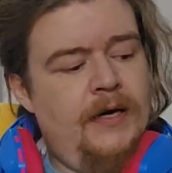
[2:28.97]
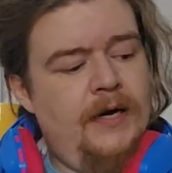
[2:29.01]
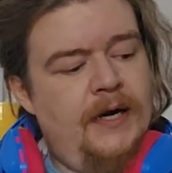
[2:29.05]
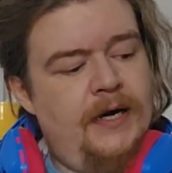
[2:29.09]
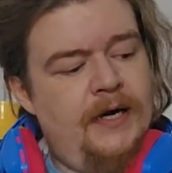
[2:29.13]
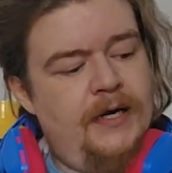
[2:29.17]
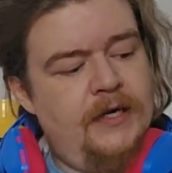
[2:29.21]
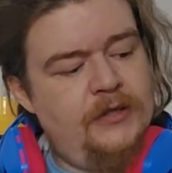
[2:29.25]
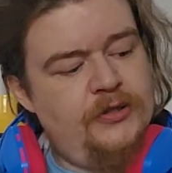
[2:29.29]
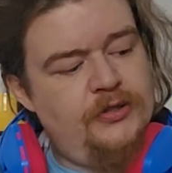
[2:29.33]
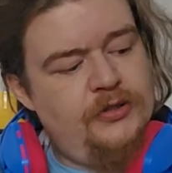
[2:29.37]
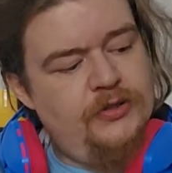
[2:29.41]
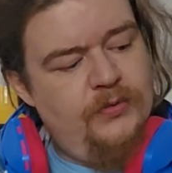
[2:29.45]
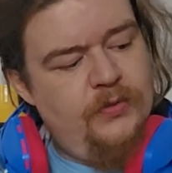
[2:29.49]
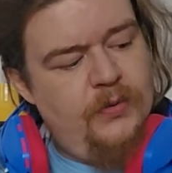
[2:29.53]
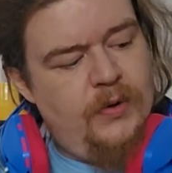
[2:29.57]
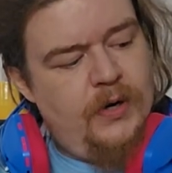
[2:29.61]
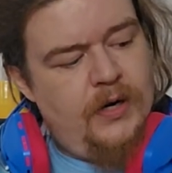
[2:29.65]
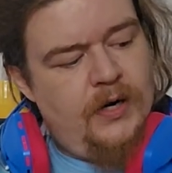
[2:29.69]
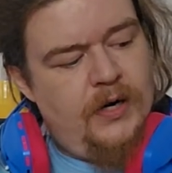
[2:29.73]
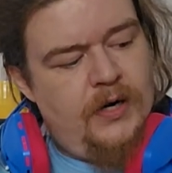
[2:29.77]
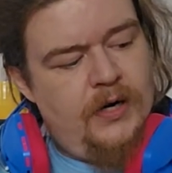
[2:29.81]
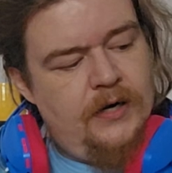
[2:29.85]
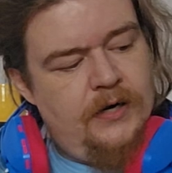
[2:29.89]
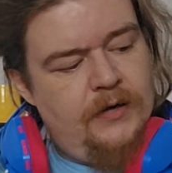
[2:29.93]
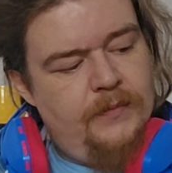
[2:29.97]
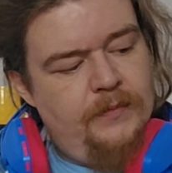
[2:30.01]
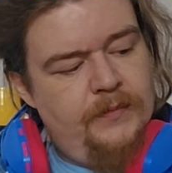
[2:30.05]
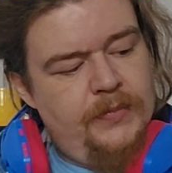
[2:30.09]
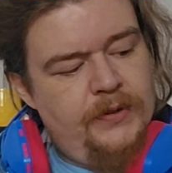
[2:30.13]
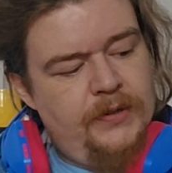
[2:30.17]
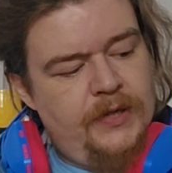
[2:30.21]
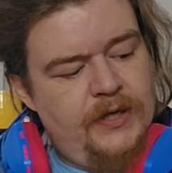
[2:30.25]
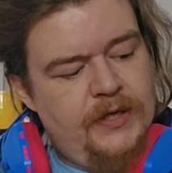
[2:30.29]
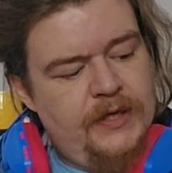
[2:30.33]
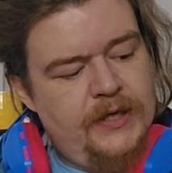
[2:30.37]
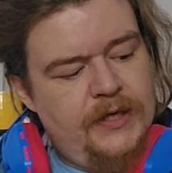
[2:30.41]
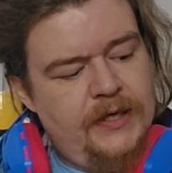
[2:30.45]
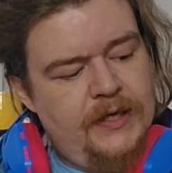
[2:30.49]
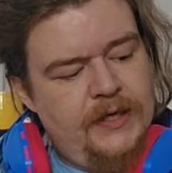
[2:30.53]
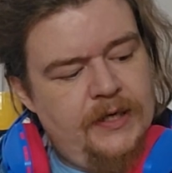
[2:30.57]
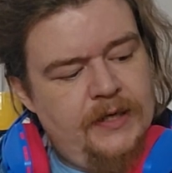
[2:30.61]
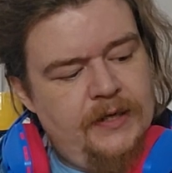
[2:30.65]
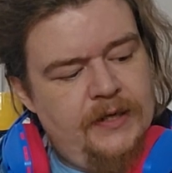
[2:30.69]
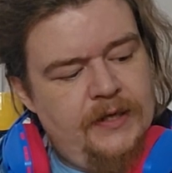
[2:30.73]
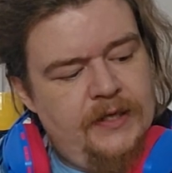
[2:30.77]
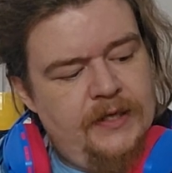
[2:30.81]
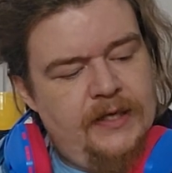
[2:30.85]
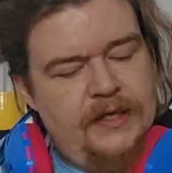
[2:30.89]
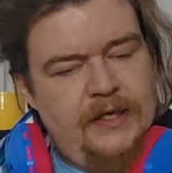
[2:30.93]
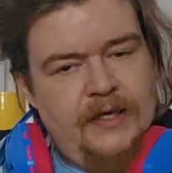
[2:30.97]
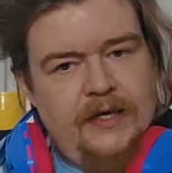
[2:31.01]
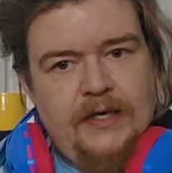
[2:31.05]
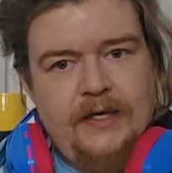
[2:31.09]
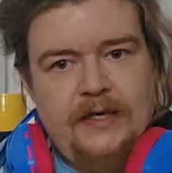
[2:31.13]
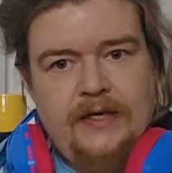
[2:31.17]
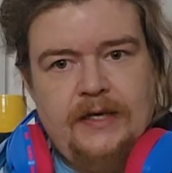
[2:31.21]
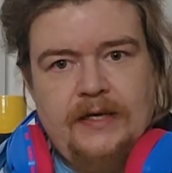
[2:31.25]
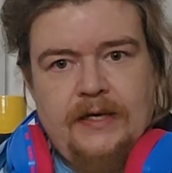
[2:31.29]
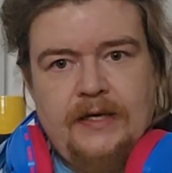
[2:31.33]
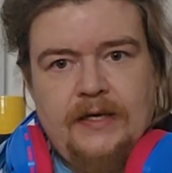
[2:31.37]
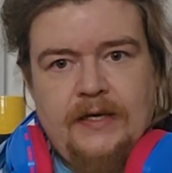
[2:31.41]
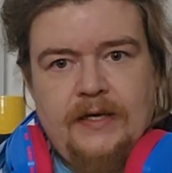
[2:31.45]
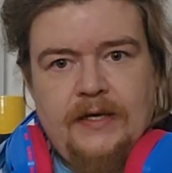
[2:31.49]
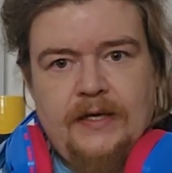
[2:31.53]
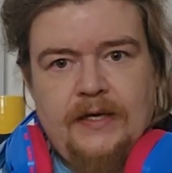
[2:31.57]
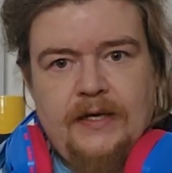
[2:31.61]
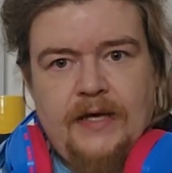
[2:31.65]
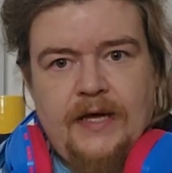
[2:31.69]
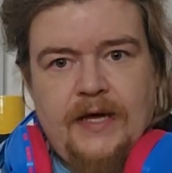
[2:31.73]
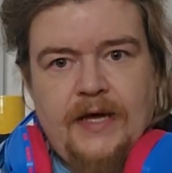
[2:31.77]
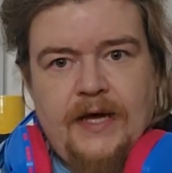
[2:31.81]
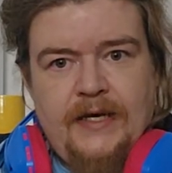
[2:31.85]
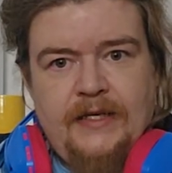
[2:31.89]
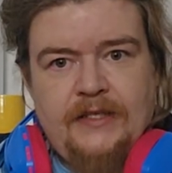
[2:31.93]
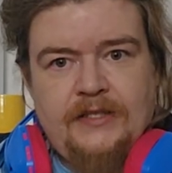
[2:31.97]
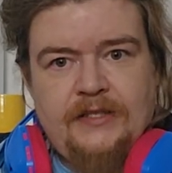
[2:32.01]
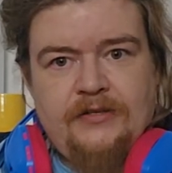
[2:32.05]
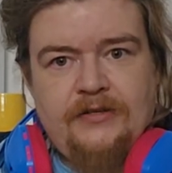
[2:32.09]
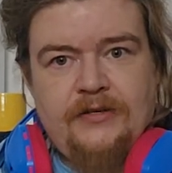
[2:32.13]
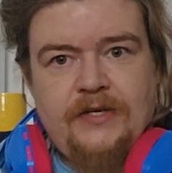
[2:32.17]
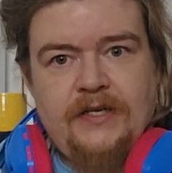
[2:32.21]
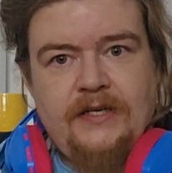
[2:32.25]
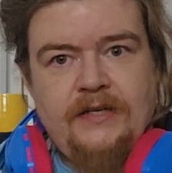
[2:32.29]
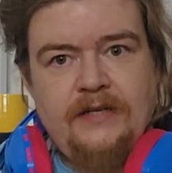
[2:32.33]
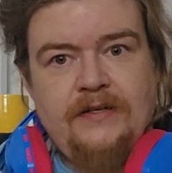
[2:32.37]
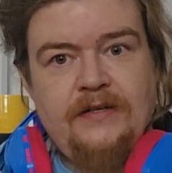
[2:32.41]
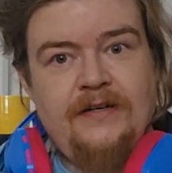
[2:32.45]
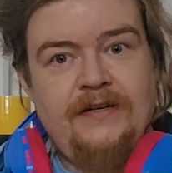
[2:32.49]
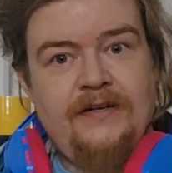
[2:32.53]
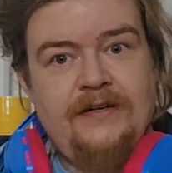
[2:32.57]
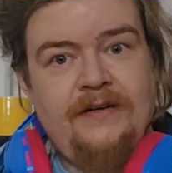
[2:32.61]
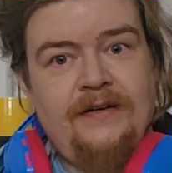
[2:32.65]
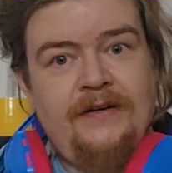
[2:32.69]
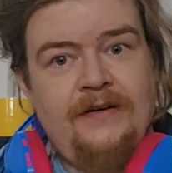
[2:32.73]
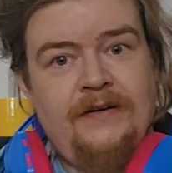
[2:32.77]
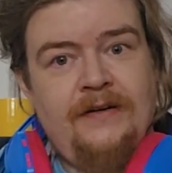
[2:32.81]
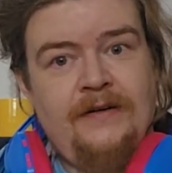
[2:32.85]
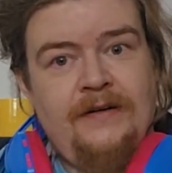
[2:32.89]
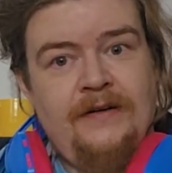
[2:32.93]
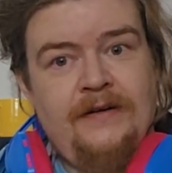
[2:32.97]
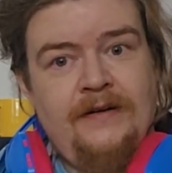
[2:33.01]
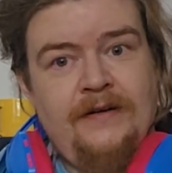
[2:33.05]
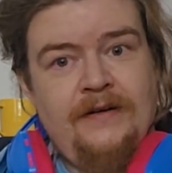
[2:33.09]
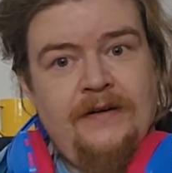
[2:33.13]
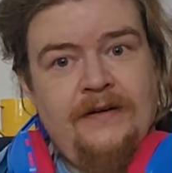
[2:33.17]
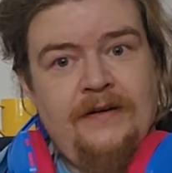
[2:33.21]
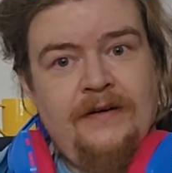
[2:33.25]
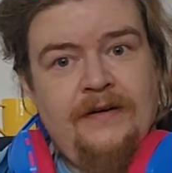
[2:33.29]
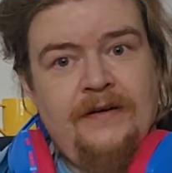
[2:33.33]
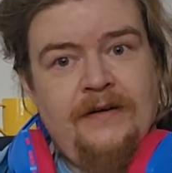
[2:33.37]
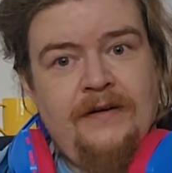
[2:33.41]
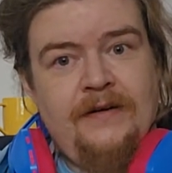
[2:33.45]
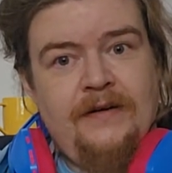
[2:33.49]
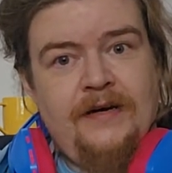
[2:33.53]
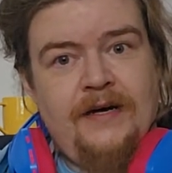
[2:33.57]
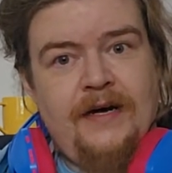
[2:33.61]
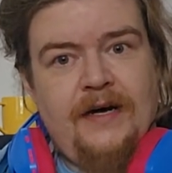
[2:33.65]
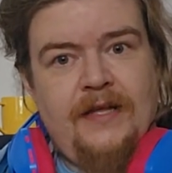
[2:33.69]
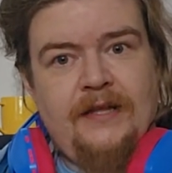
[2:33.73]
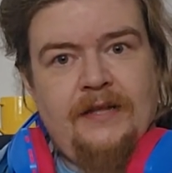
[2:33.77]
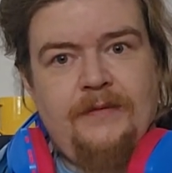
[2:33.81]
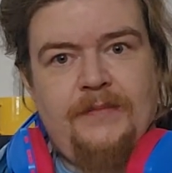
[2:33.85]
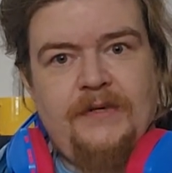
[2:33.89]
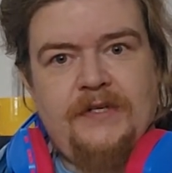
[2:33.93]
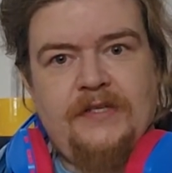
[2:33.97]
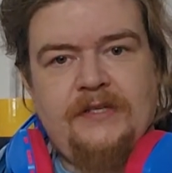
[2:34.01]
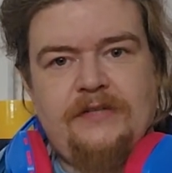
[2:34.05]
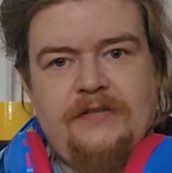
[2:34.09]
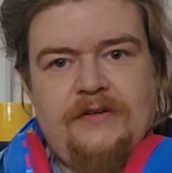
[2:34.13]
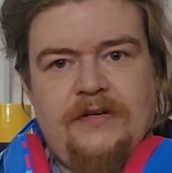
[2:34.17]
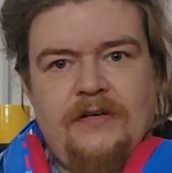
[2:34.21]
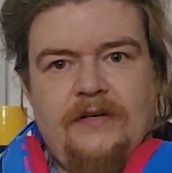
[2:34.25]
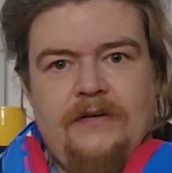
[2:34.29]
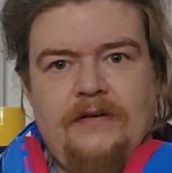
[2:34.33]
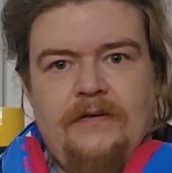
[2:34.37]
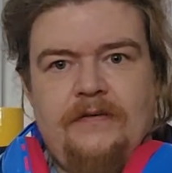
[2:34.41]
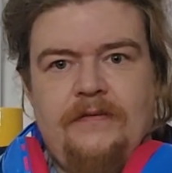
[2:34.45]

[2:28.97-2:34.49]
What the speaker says: and you are plucking the A string and the B string.